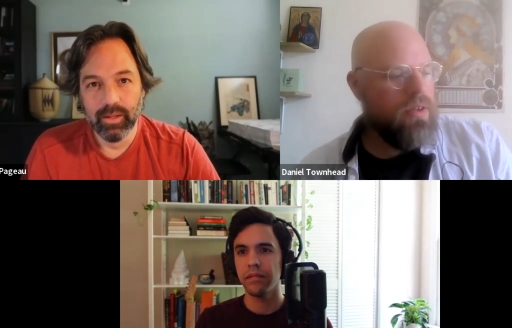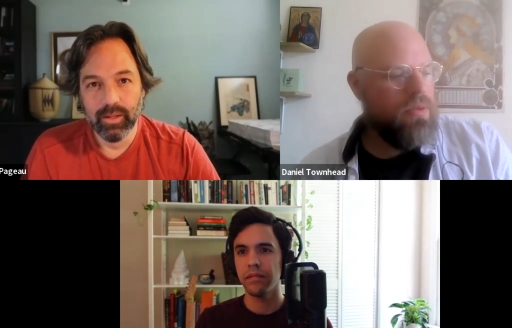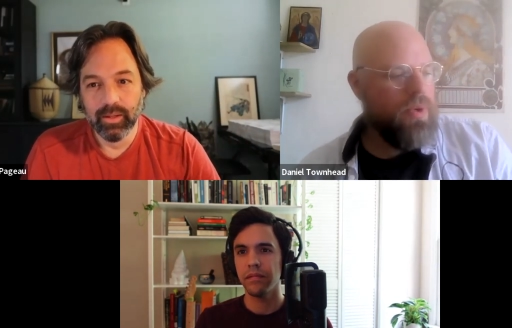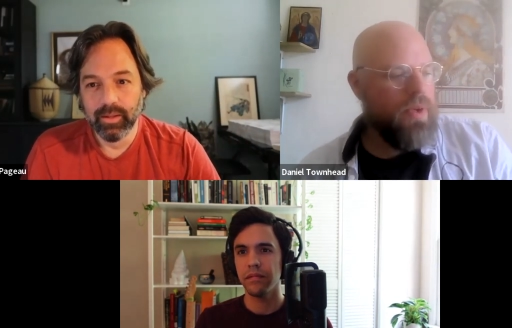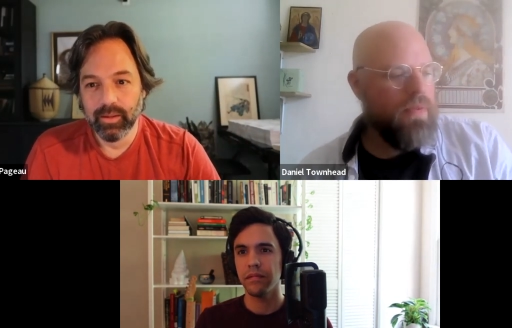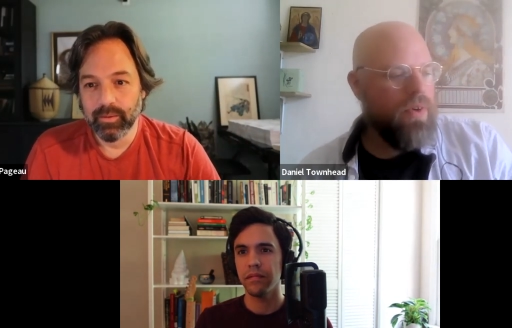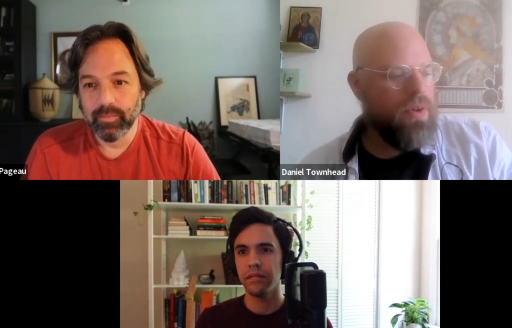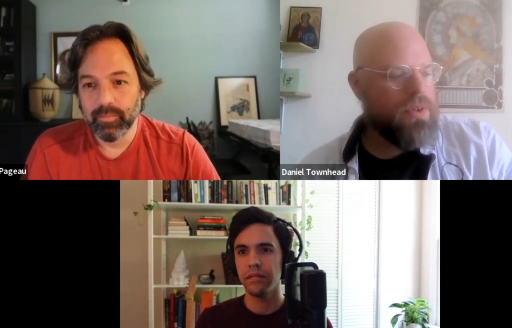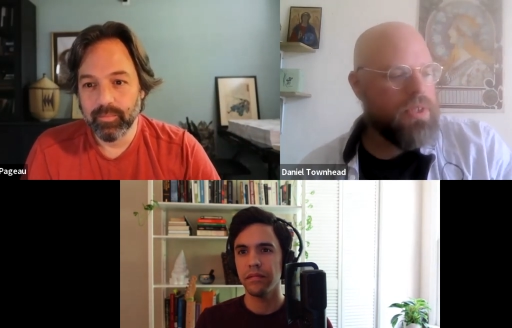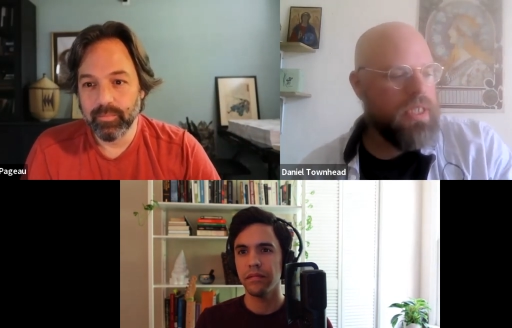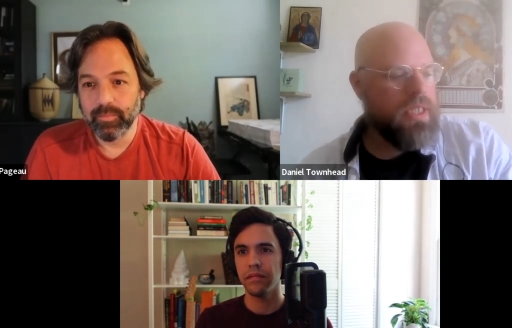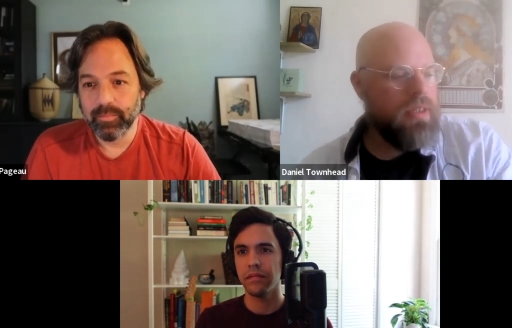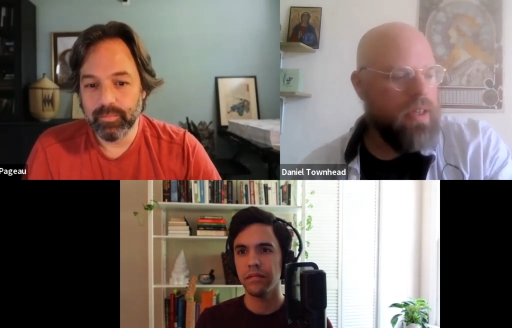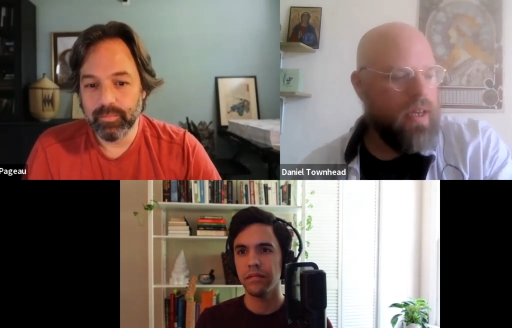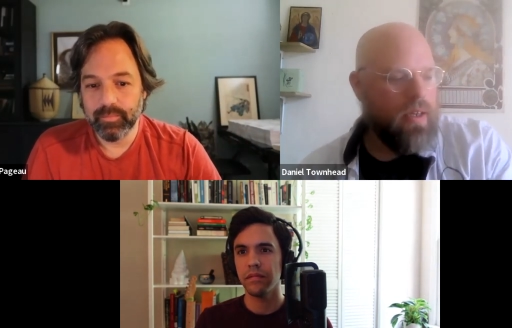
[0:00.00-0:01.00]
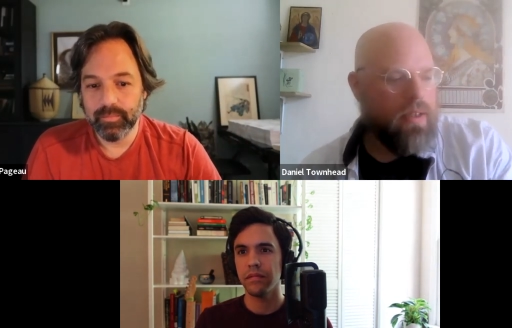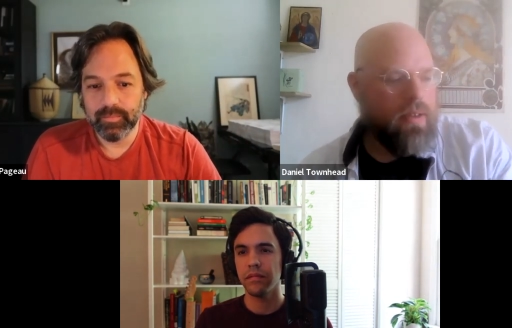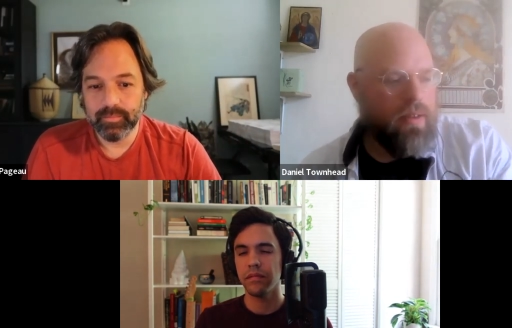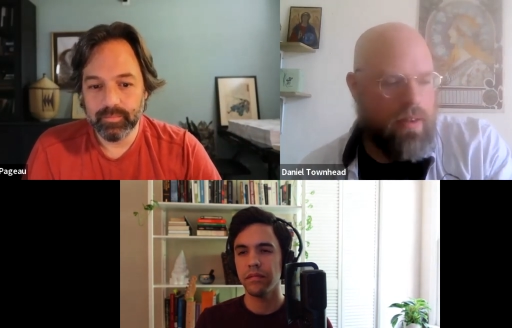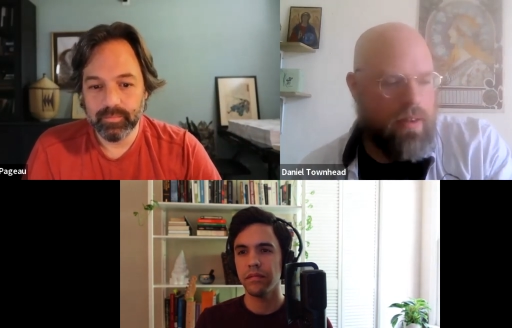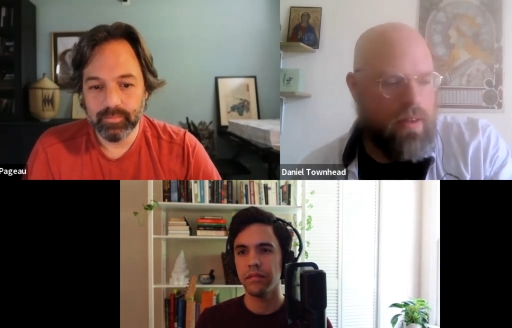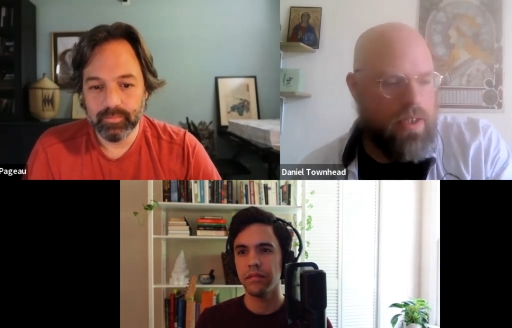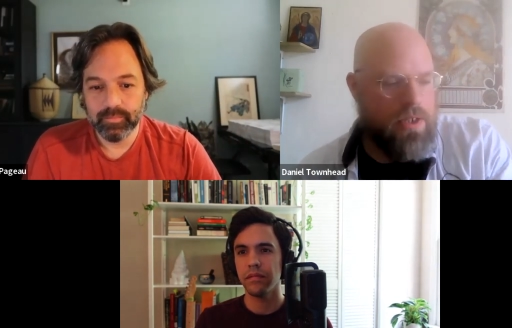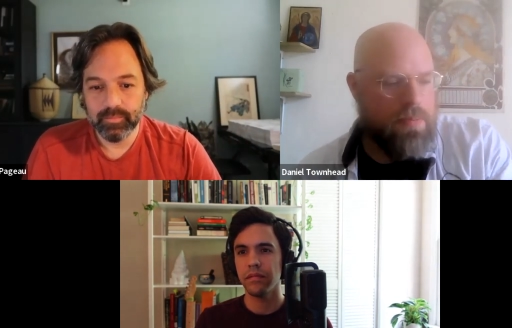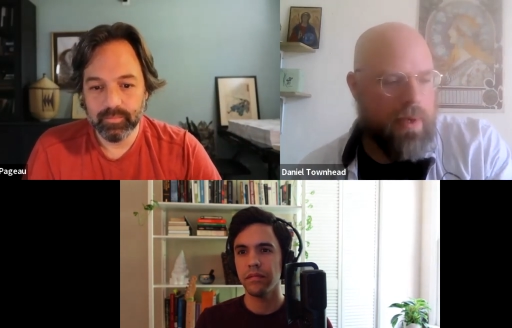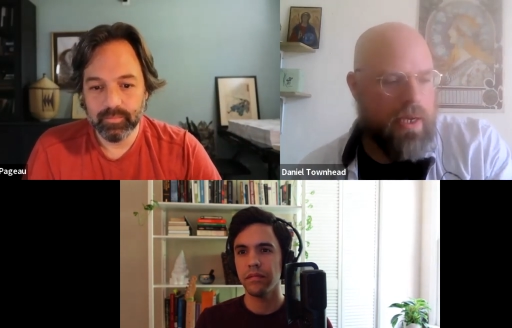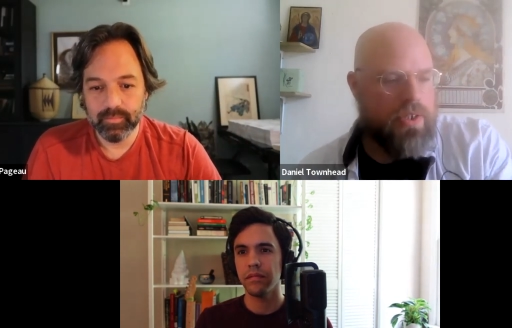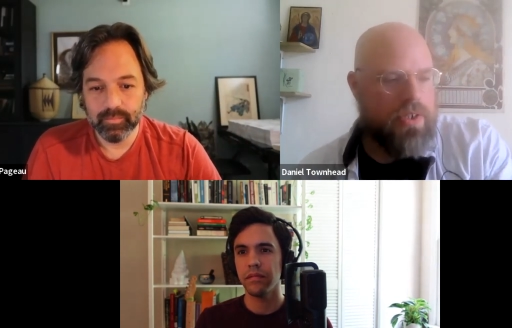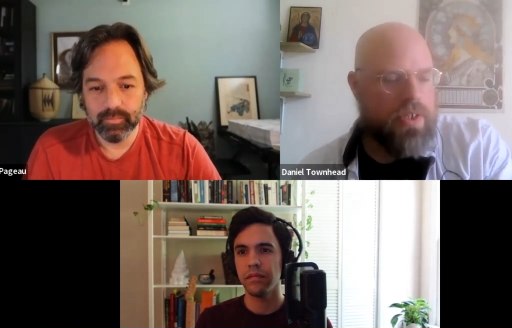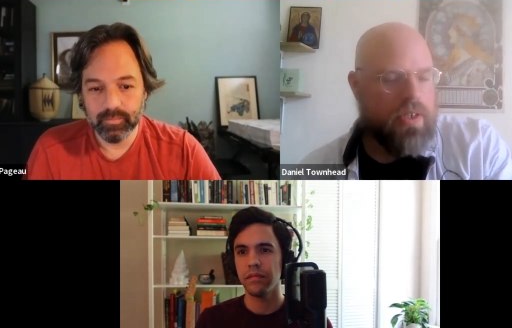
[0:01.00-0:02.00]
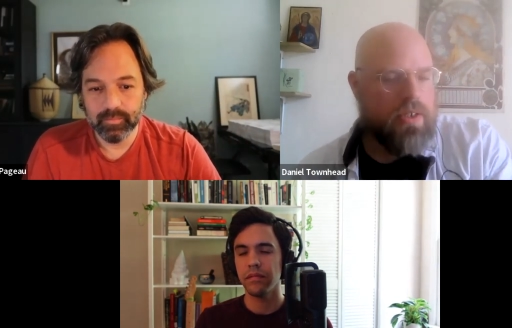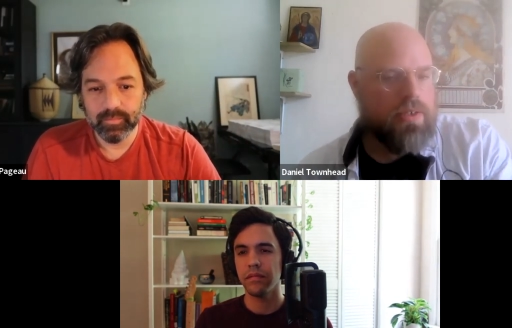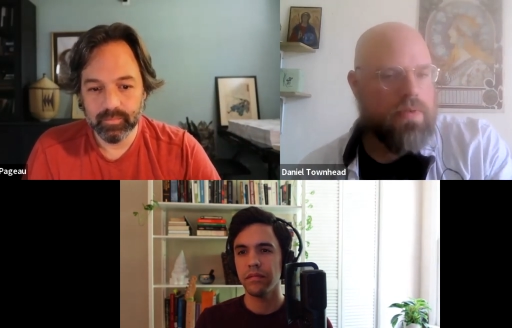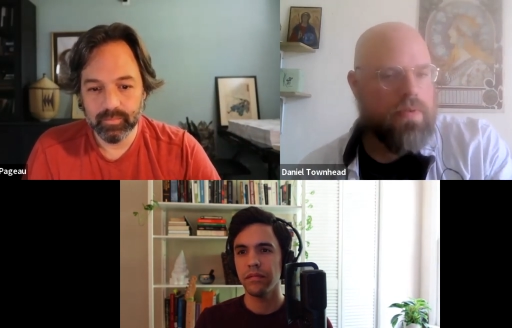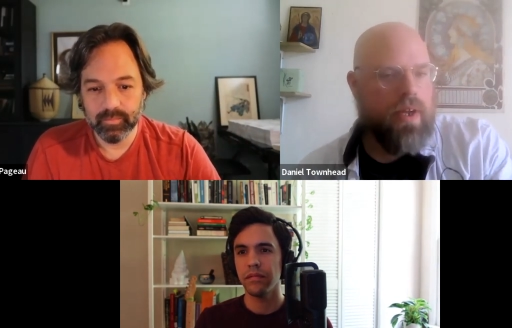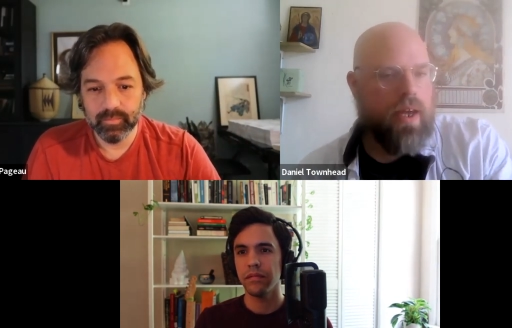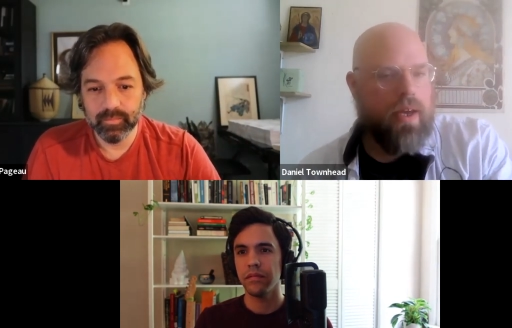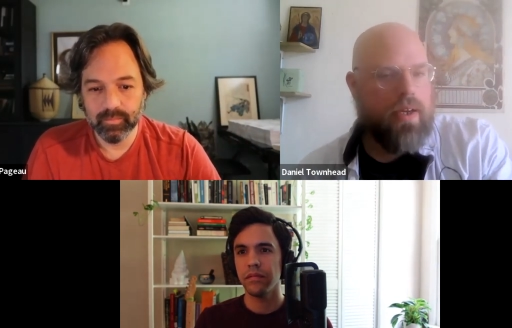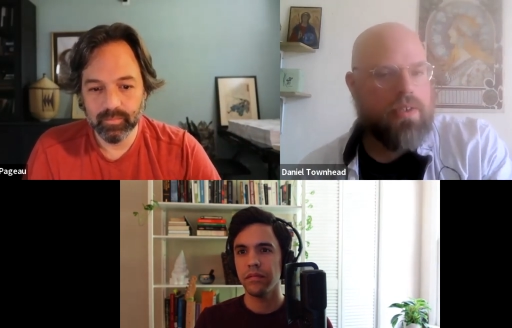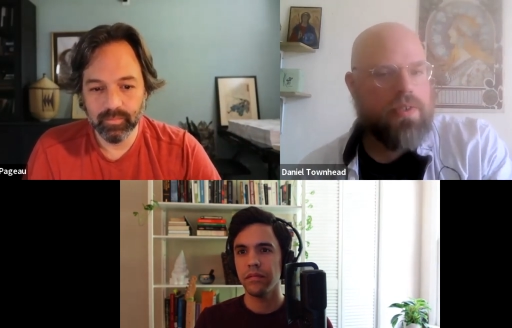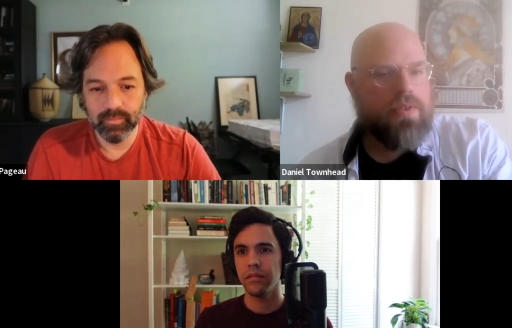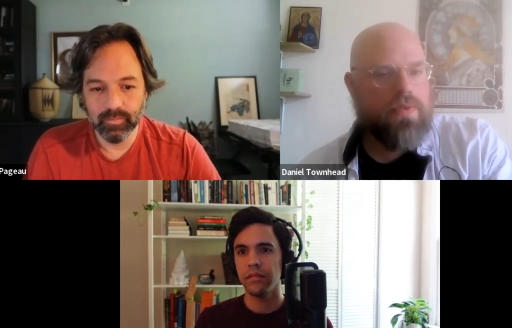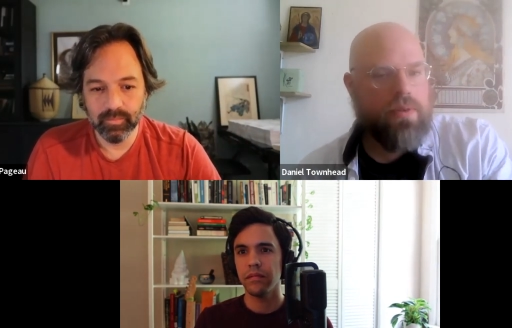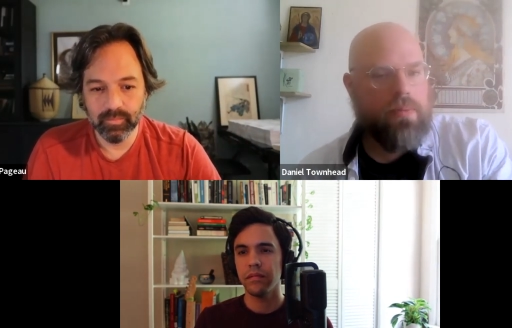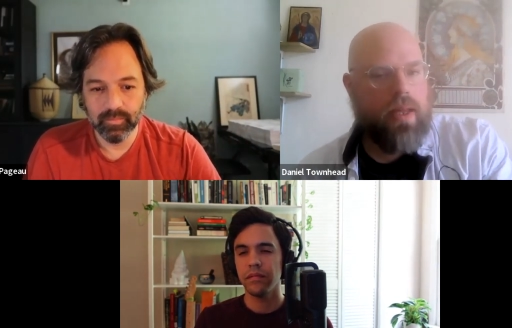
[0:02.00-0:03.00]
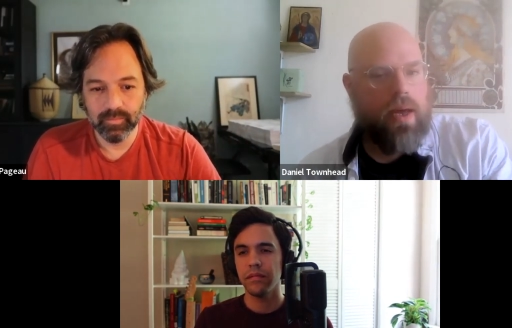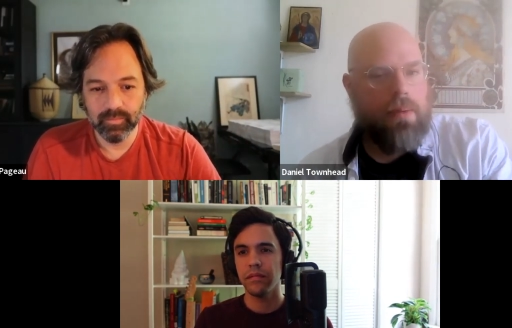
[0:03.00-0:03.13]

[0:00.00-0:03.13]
Speaker 1: we've all seen like these big chunks of text from